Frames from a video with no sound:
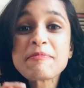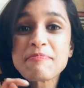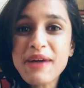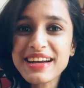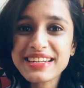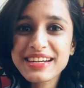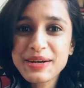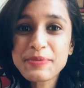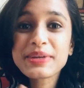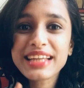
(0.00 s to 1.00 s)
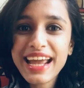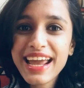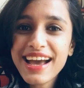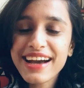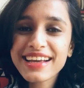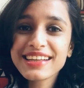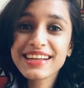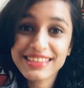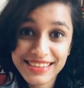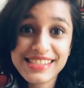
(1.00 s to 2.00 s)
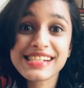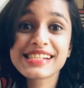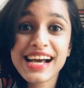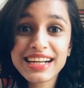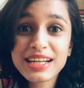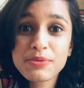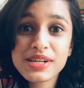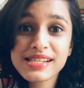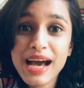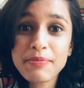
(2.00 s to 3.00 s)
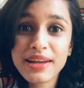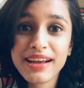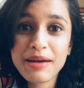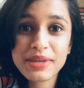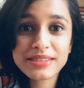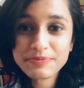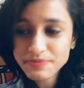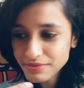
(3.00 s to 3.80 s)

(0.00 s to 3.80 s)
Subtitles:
But with AI, that's exactly what is happening. I mean,